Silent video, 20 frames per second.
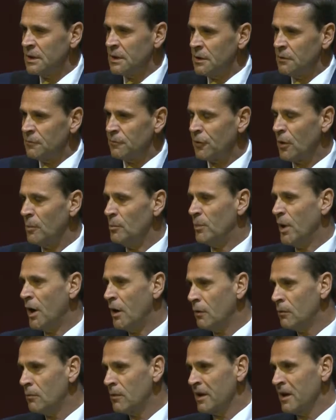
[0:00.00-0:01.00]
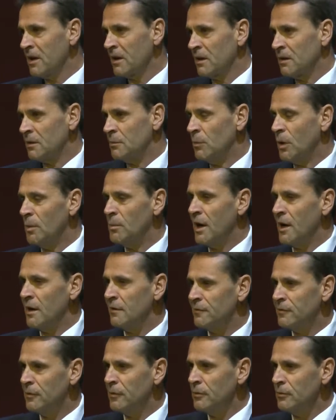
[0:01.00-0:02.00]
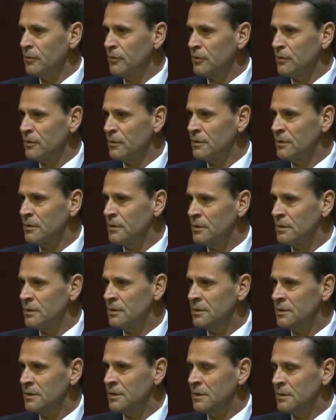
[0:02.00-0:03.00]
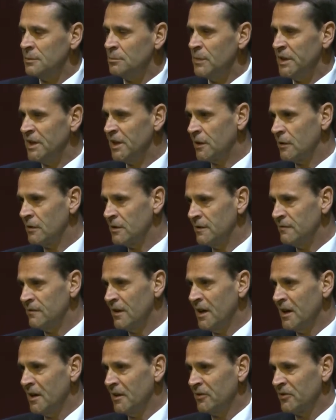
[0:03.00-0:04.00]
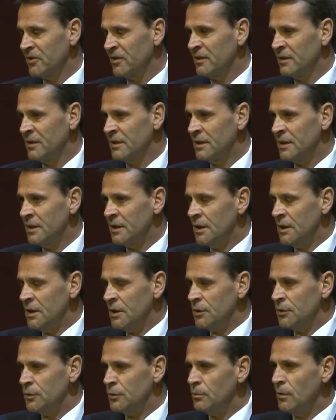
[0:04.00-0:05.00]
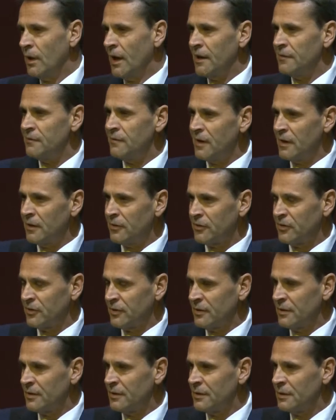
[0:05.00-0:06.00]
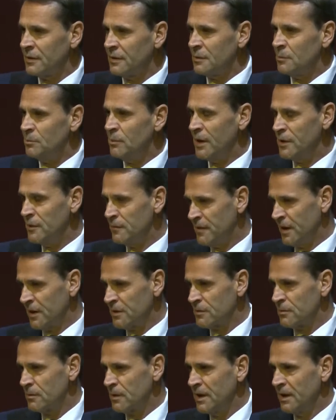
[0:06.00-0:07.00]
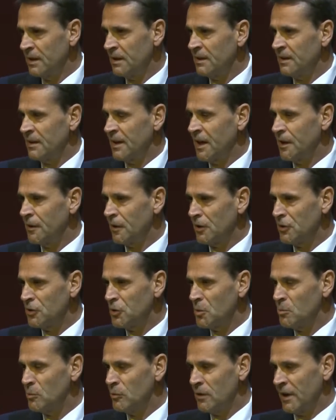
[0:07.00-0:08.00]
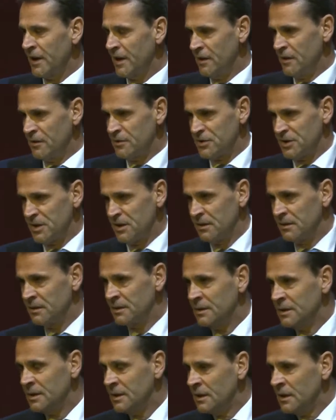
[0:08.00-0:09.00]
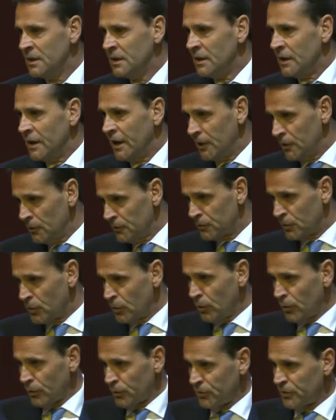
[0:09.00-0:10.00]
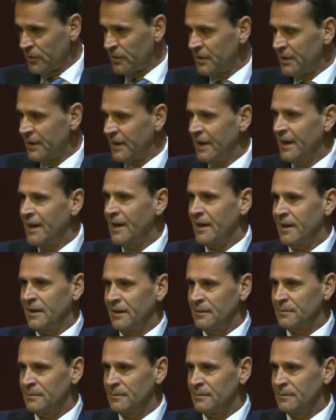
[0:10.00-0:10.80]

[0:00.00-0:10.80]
from powering mobile phones, medical devices, to advanced manufacturing and renewable energy, and of course, AI.